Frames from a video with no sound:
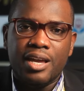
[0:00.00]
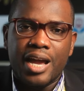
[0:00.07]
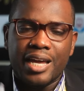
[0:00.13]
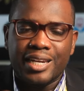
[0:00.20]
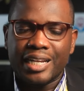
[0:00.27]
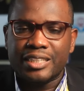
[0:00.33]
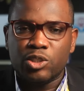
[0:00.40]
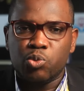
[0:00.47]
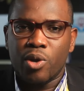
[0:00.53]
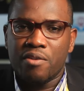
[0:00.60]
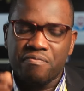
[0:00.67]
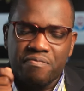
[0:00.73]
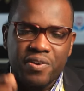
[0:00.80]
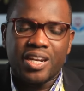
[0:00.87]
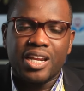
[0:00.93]
And that is where
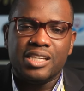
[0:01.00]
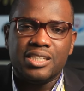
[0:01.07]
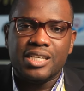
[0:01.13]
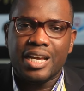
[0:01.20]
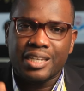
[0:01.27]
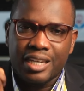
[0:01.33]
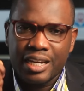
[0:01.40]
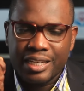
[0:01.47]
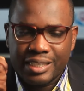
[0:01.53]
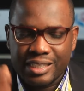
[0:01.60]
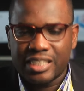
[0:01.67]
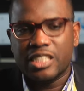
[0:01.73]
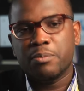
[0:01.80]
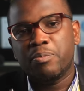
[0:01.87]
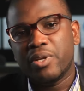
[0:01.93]
financial
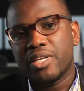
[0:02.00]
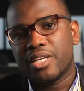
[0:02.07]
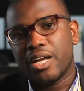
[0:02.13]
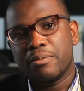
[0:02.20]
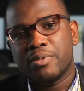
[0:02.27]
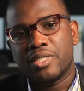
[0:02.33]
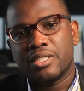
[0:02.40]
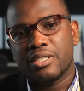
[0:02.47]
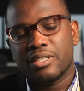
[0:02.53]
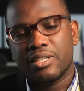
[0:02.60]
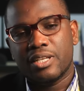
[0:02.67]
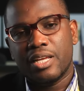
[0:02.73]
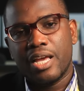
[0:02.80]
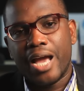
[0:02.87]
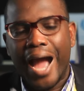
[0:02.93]
discipline comes in.
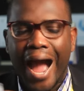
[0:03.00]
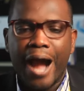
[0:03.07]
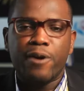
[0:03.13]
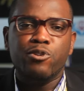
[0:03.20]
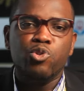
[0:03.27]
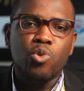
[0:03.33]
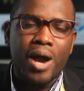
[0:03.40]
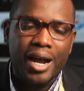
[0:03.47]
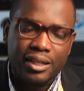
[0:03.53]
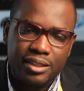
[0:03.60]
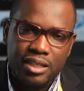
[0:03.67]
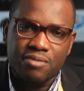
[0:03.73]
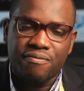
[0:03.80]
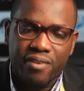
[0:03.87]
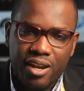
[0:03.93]
How do you
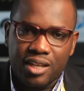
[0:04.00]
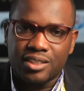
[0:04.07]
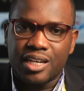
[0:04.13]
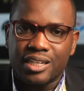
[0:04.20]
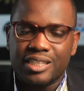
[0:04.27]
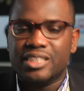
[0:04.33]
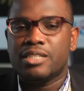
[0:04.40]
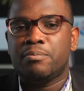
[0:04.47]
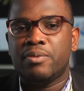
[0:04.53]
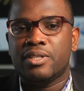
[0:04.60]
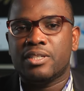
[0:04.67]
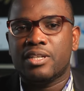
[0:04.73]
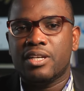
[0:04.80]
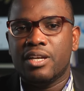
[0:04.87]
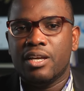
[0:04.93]
attain financial
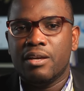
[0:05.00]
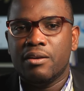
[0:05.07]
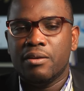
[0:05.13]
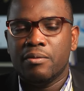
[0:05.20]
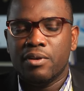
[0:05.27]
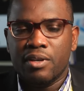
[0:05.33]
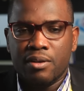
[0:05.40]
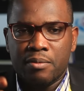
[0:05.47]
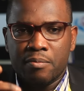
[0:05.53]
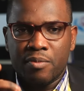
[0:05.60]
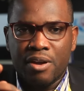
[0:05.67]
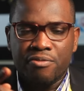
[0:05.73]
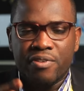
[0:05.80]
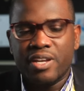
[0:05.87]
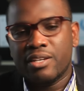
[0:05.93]
discipline?
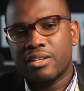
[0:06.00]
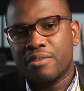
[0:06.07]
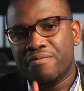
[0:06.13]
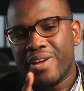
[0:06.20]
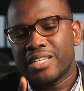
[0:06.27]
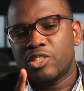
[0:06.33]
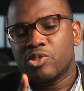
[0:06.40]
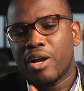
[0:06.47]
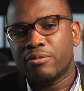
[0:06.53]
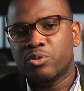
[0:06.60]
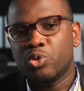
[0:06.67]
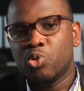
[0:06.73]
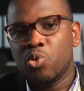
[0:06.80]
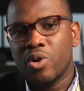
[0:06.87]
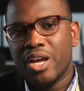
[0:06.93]
My friend, the first thing you have to
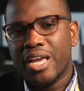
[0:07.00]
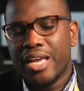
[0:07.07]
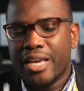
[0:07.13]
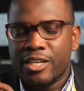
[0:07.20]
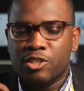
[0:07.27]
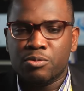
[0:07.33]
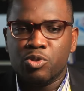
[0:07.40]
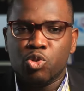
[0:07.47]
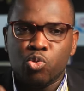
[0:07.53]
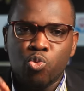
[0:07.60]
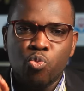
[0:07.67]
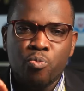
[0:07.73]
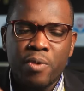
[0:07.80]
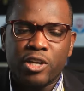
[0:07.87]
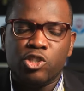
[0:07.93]
do is to
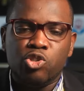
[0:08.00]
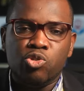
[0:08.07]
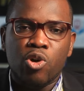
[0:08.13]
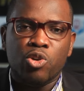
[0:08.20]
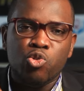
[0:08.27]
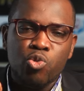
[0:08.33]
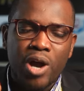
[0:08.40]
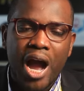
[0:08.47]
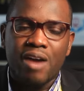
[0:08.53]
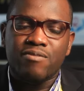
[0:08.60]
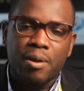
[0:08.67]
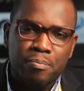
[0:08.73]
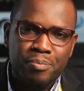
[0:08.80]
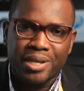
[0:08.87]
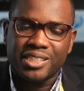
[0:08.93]
make sure you have
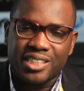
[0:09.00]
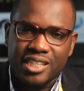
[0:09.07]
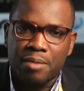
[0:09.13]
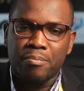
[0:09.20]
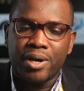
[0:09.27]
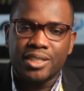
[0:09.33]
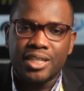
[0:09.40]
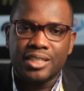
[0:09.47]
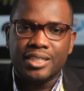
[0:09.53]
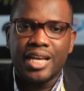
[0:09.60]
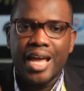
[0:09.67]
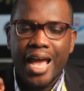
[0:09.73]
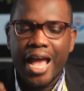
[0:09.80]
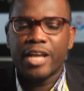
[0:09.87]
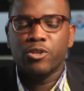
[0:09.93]
a personal budget
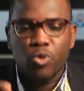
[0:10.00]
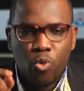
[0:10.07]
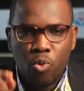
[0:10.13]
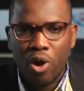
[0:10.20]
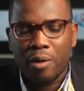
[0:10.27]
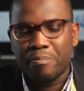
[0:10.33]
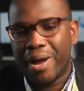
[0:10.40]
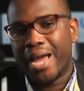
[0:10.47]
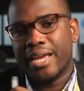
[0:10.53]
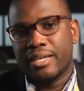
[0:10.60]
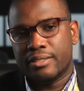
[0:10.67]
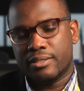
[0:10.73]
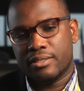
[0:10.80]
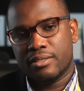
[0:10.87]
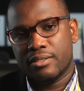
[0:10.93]
and you work by
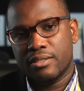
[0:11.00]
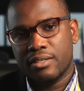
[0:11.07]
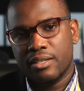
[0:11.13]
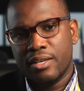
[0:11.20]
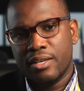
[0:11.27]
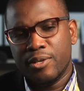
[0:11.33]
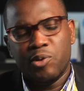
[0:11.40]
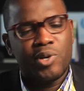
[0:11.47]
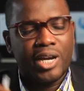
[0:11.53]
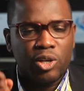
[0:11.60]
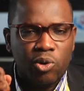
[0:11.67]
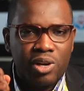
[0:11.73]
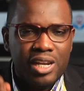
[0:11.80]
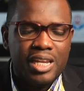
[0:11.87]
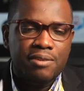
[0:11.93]
it. You
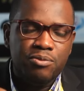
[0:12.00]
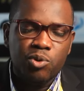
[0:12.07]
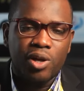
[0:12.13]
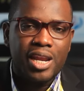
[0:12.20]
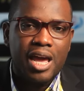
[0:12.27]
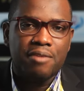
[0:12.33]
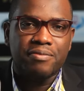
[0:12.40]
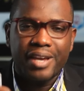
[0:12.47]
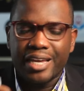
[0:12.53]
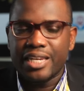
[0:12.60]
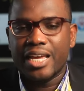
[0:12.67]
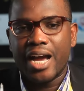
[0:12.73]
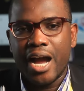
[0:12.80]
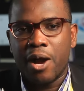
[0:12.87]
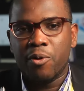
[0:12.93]
cannot live your life
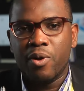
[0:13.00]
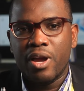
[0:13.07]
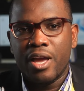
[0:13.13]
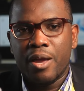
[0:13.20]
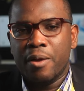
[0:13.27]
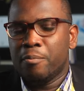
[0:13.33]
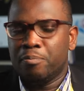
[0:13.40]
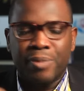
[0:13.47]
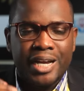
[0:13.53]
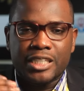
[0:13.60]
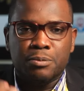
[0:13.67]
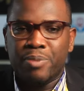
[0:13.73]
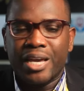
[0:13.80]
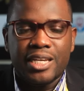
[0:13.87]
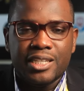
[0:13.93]
anyhow by
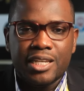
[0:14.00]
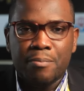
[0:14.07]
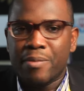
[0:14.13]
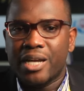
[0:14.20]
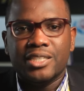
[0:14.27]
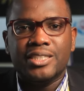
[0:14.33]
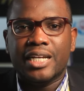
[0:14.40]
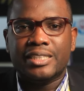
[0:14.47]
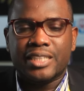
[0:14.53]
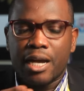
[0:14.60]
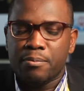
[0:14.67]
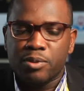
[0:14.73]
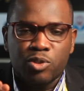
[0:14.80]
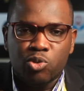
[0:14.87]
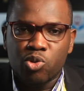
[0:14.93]
spending the money that
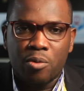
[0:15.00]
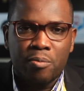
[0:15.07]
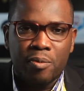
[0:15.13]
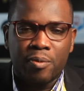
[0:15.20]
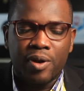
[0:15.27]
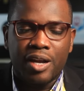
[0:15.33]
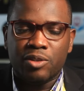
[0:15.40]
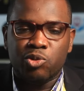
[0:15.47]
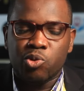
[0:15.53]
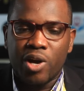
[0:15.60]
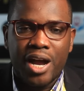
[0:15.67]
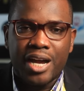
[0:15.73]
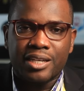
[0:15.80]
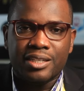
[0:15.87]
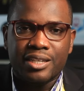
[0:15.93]
comes into your
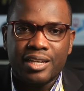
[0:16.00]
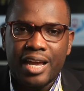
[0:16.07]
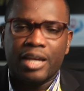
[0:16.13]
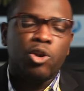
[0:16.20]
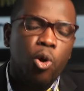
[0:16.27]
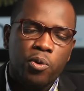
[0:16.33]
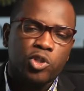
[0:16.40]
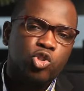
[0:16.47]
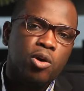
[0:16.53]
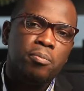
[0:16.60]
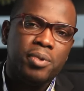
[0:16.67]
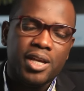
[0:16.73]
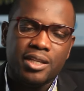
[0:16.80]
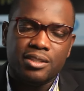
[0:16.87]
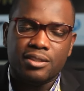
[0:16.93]
hand and always
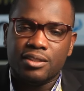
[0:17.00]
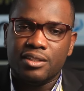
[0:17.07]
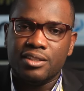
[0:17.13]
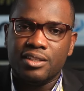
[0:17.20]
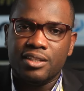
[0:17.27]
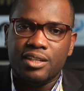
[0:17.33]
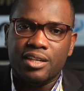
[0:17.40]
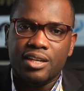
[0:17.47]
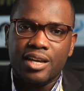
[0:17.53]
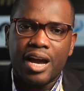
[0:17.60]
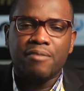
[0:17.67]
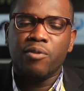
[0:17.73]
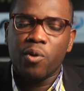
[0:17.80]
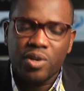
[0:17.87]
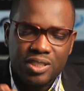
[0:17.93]
complain.
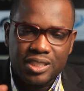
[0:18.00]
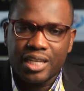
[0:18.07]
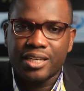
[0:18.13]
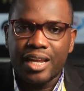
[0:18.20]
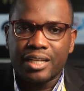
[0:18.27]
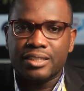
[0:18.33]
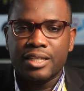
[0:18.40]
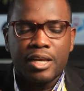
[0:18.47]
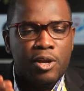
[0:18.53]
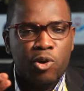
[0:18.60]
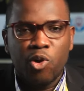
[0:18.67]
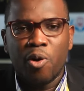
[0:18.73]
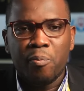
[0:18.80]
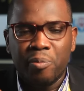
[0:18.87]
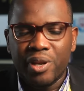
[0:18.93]
I've always said that
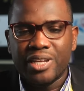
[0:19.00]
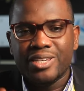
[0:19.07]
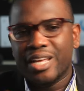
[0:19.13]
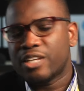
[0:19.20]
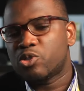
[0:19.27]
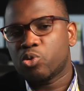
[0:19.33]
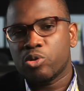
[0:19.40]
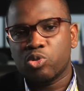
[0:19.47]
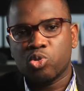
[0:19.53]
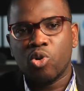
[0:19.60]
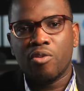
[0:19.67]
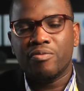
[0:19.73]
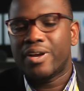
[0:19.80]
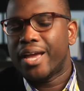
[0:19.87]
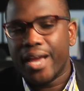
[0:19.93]
complaint does not
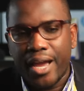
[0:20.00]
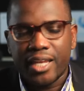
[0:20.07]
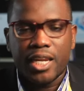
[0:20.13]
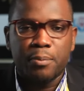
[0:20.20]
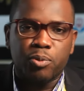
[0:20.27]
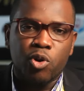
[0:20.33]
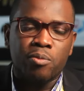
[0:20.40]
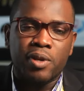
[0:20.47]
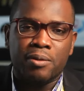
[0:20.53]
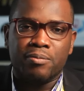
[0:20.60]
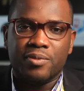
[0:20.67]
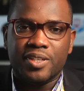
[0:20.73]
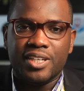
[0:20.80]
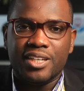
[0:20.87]
solve any problem.